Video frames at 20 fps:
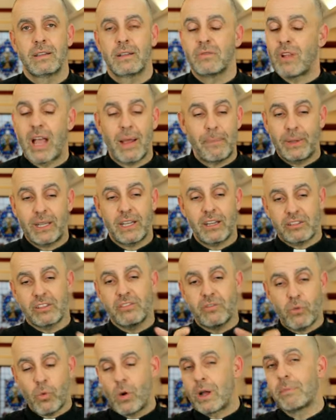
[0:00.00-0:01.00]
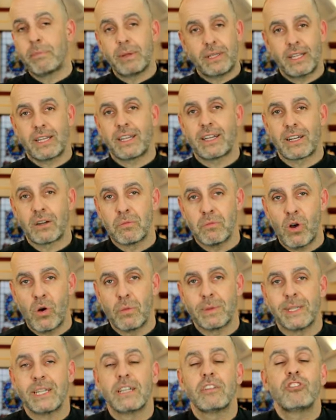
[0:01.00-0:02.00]
Not because of one particular
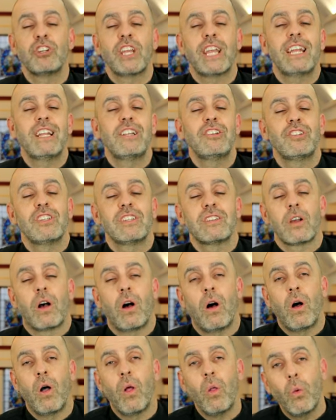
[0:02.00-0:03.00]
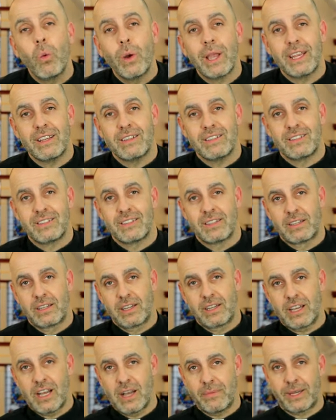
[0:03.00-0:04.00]
moment. Change is always
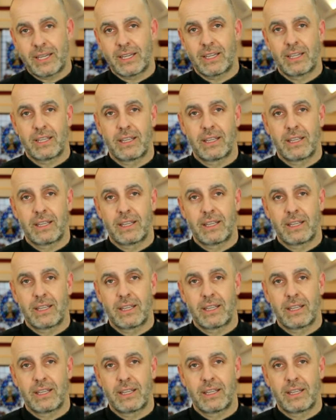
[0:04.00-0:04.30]
coming.